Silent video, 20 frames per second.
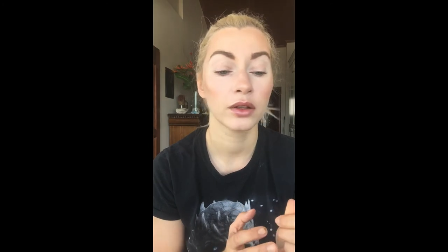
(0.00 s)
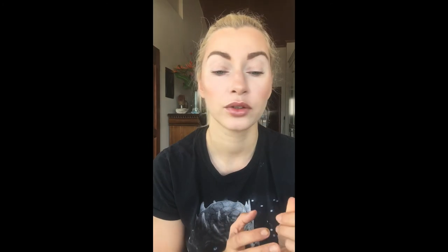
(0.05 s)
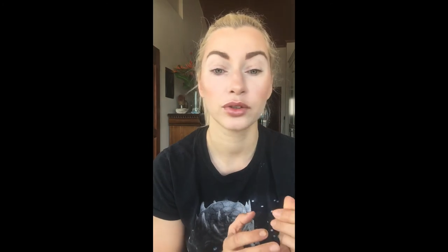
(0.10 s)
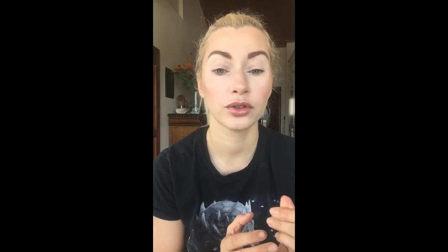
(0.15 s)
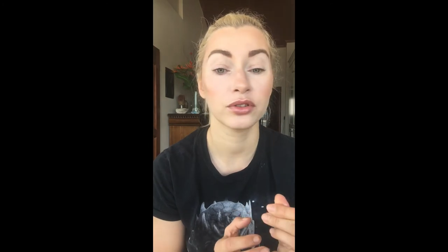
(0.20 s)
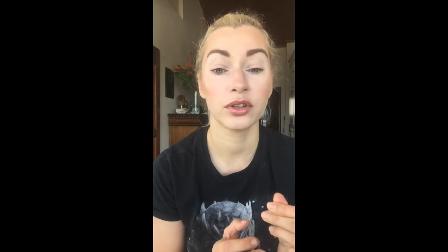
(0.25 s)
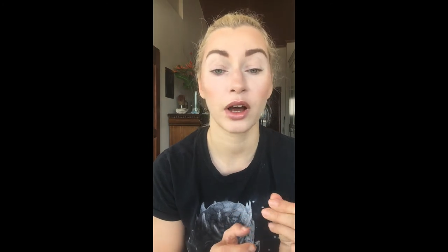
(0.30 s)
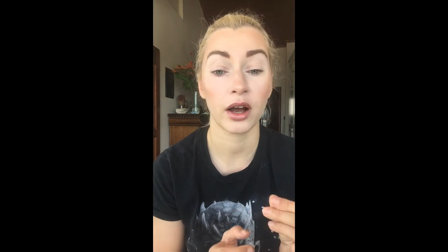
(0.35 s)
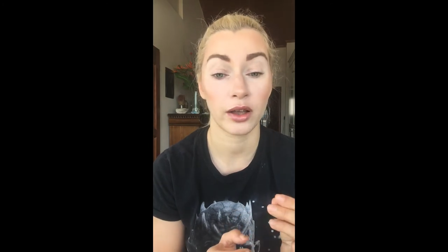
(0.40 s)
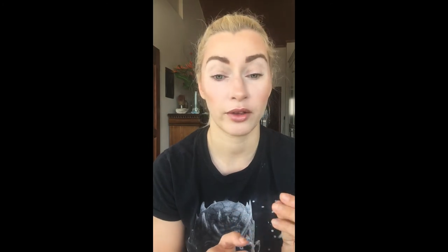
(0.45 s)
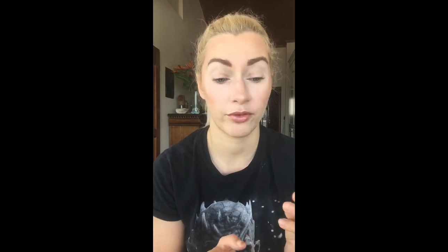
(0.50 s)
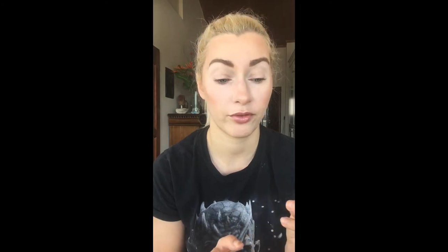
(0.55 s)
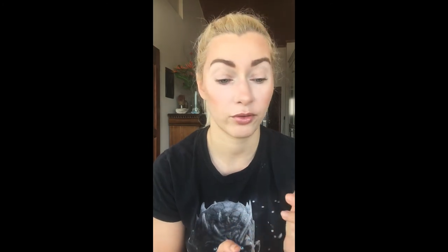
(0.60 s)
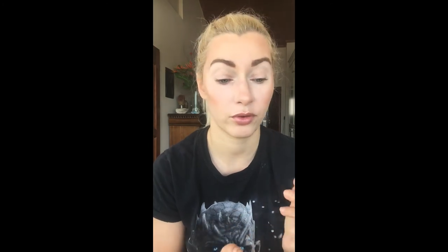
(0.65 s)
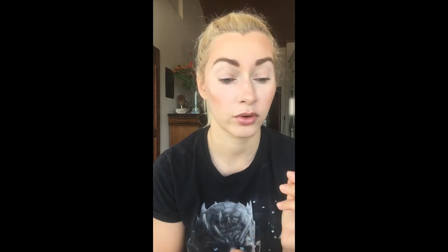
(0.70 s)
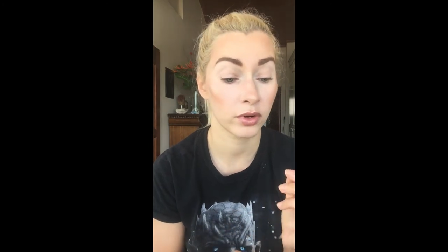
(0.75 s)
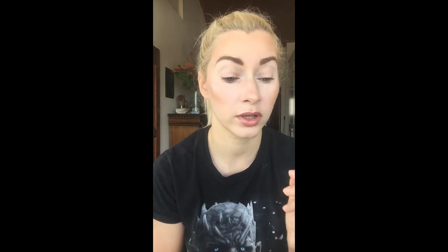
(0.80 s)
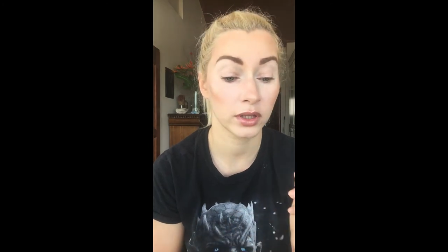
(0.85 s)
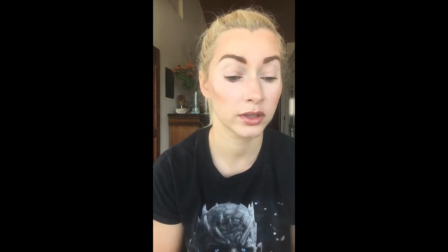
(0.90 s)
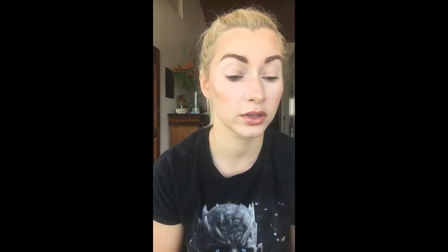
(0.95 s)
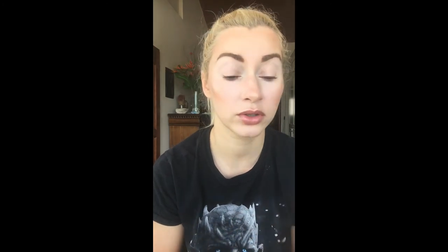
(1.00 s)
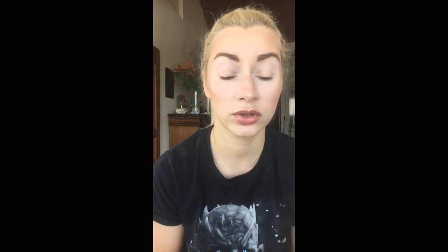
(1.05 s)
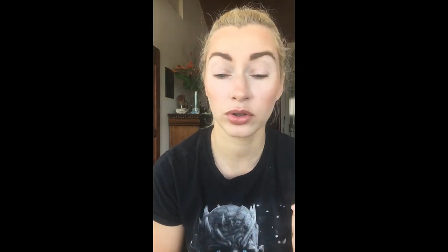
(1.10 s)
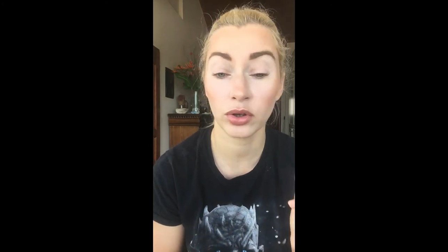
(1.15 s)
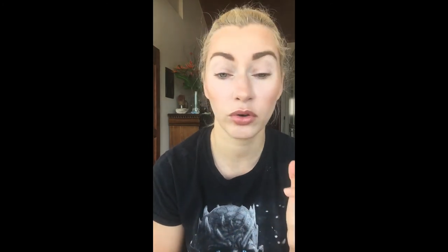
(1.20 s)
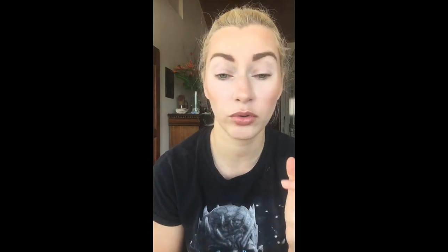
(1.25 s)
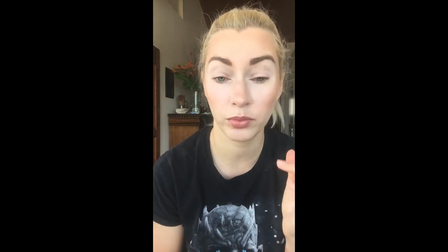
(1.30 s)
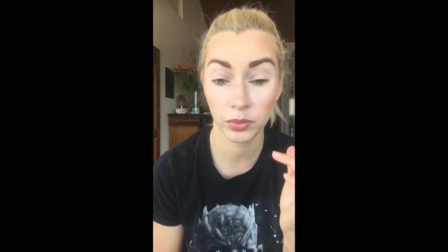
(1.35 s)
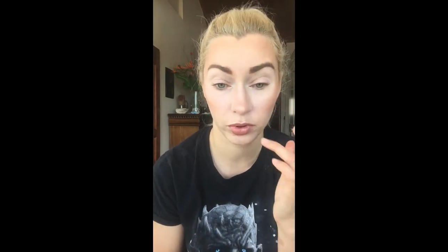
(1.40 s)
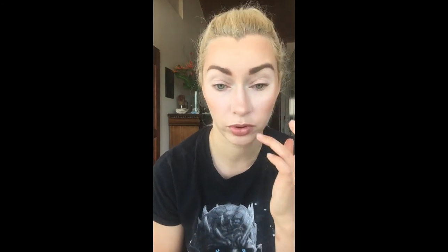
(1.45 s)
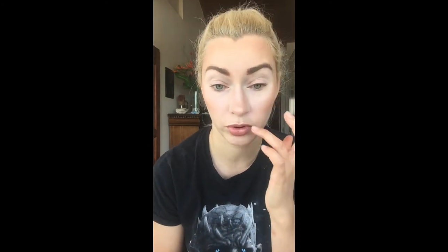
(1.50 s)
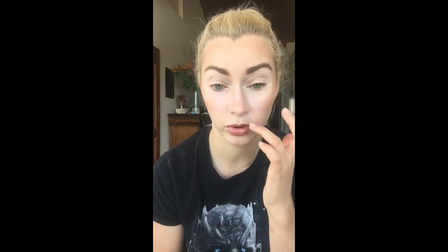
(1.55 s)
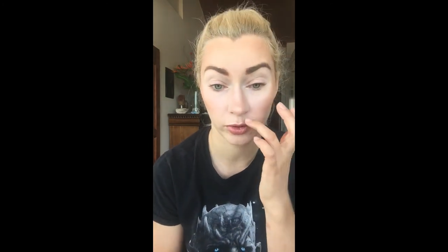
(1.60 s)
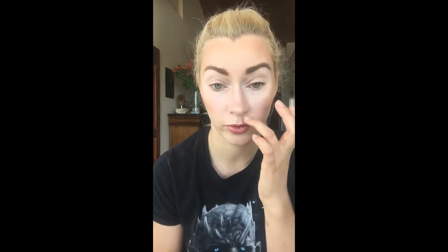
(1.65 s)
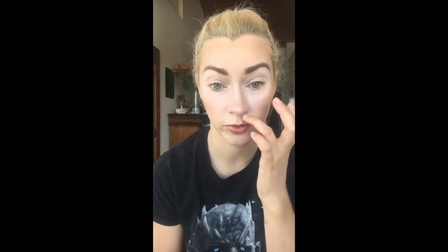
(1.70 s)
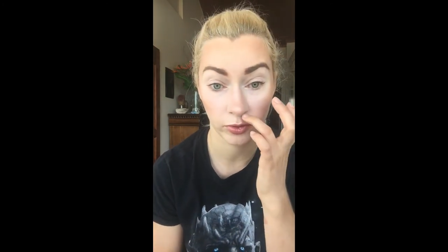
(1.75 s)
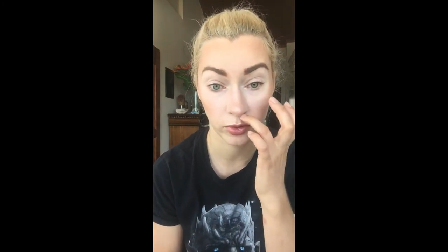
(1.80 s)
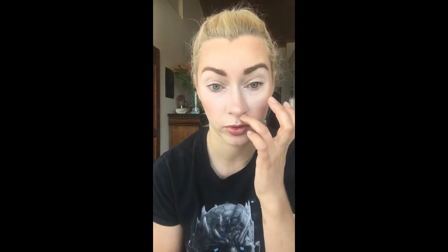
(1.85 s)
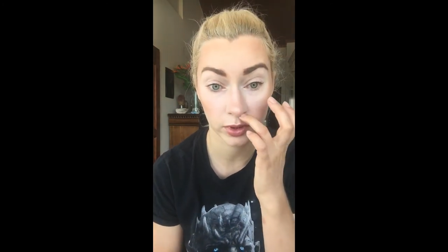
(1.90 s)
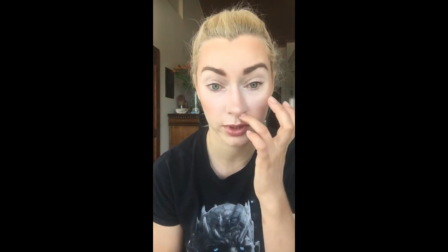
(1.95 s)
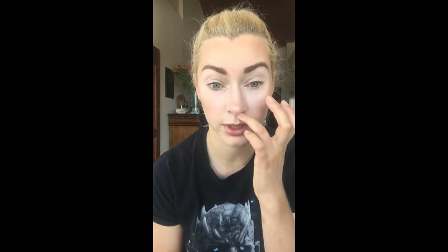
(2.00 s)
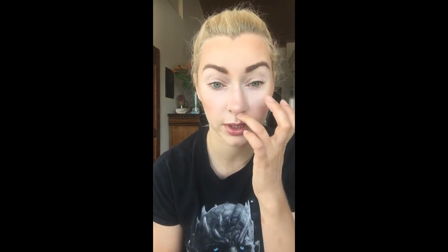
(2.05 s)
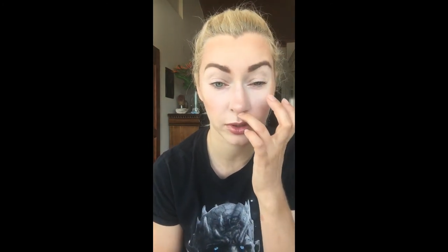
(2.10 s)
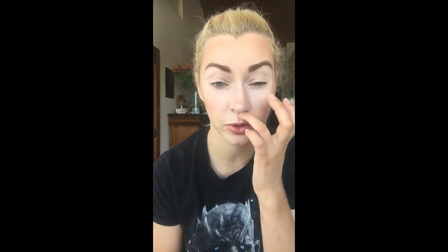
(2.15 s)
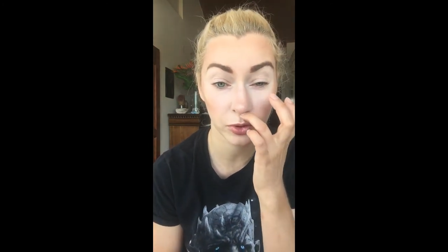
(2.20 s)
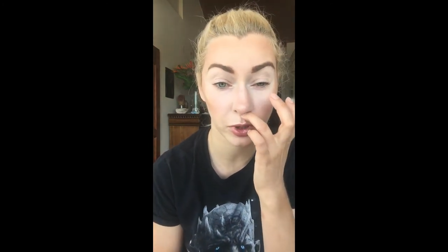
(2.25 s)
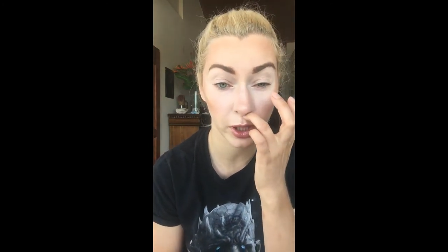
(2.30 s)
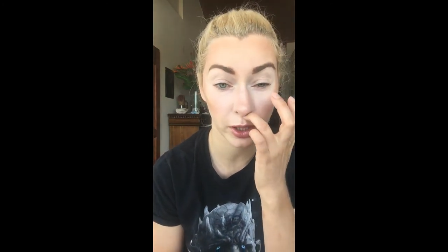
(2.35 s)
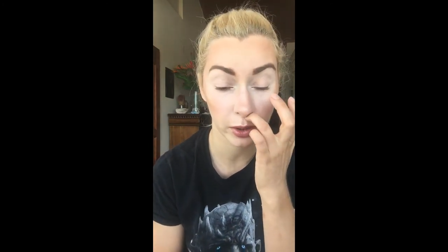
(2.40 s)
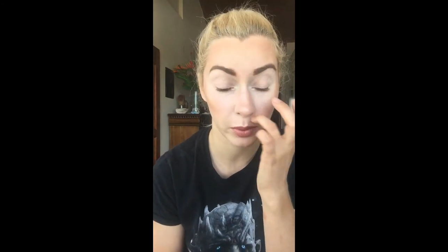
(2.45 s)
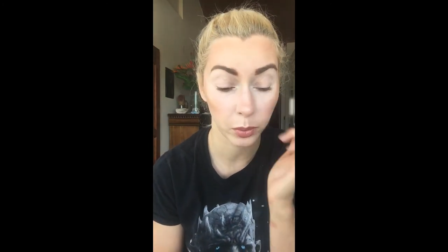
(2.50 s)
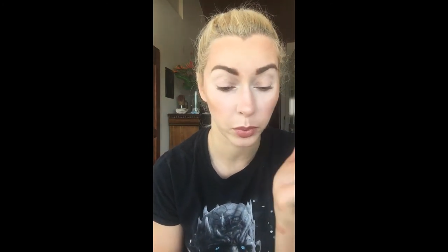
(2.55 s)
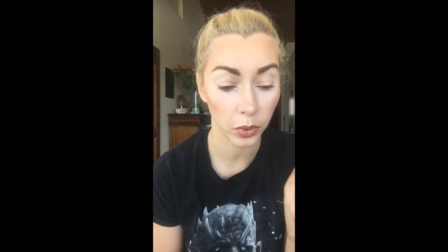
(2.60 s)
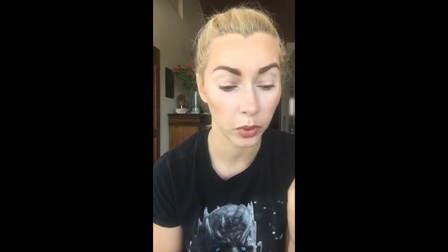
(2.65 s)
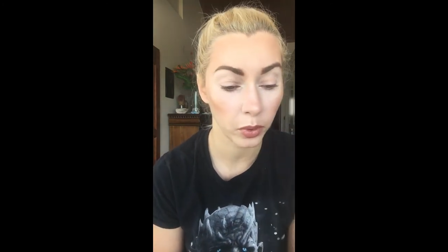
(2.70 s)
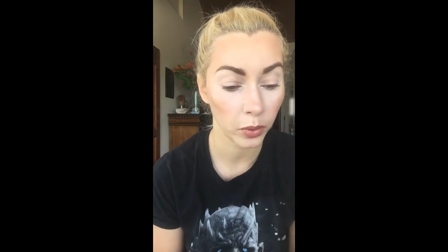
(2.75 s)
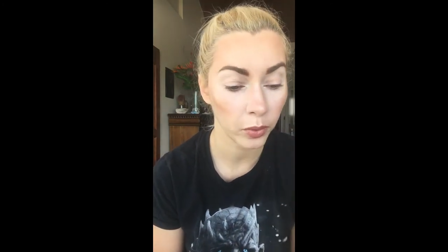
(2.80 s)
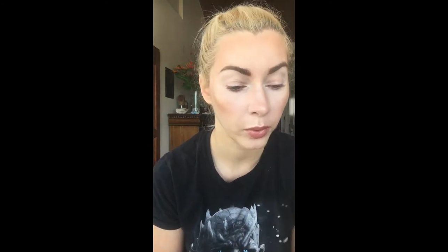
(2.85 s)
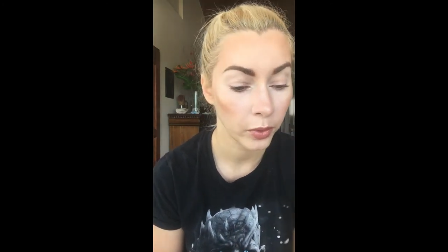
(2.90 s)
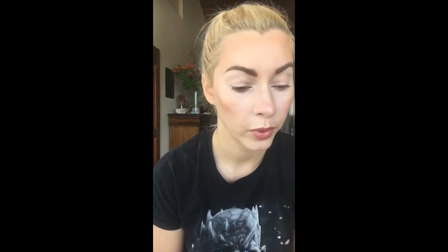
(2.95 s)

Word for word: to die for it's so beautiful it's incredible